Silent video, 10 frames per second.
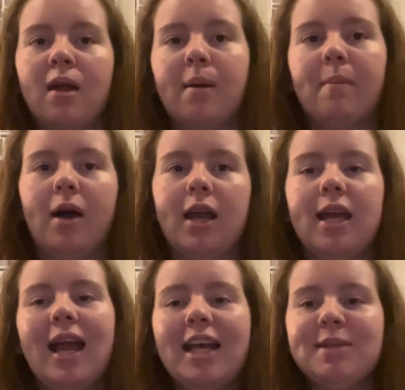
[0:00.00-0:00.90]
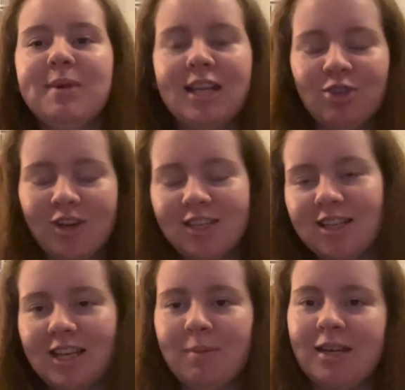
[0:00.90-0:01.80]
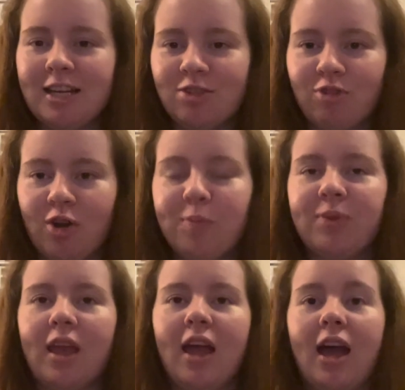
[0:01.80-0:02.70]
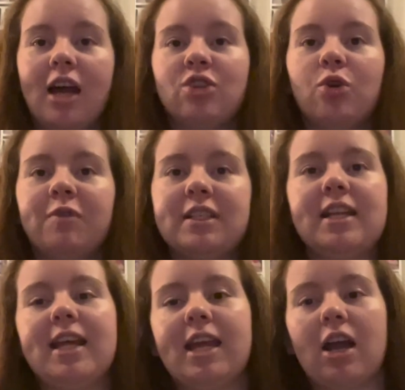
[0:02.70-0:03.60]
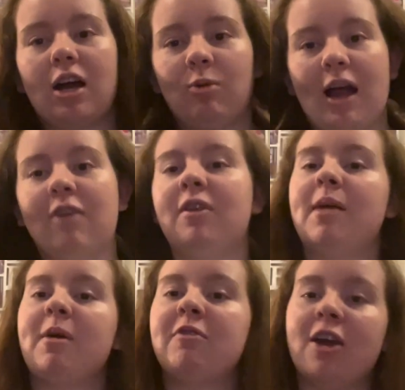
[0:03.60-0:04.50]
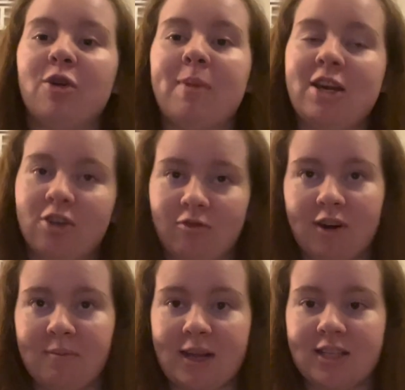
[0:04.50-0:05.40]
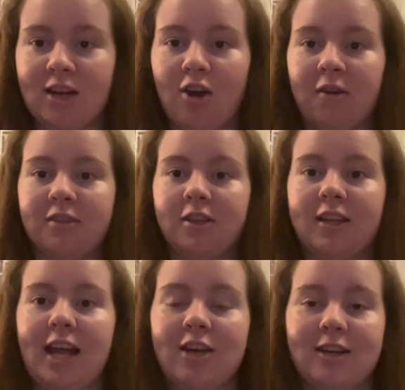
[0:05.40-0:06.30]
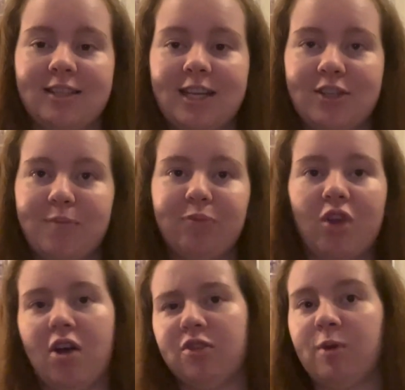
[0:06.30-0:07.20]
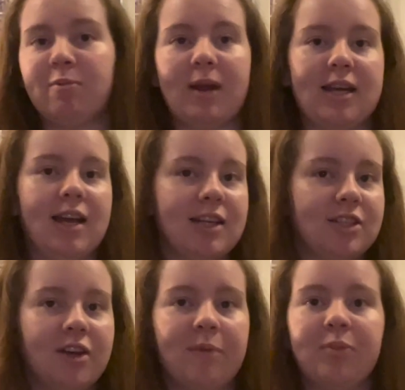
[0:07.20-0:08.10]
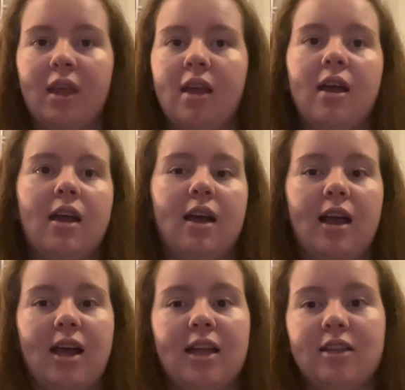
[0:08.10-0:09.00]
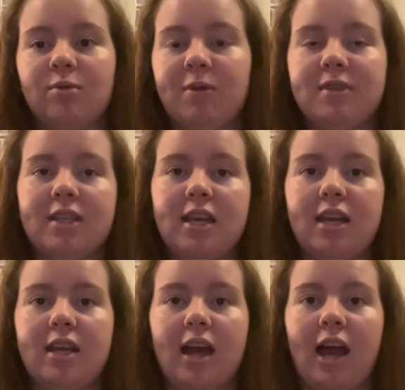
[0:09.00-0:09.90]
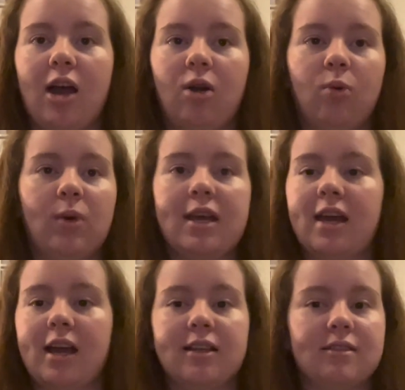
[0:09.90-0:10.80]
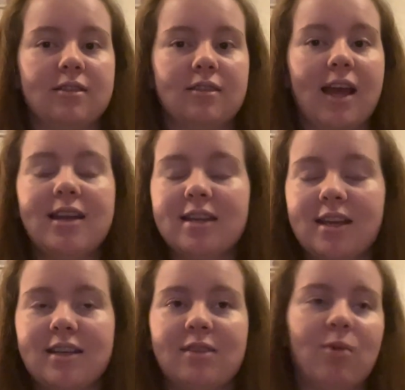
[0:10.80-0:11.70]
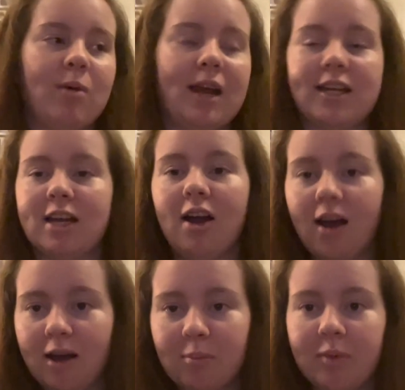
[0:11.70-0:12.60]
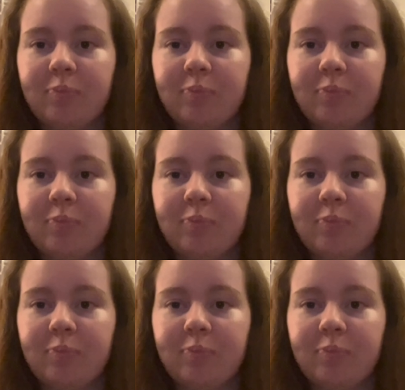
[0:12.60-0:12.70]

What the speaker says: But it has been interesting to see him in this role, and obviously I will have like my final opinion on Ryan Mason after the end of the season, after we've played Leicester and we've seen how it has ended and where we ended it up.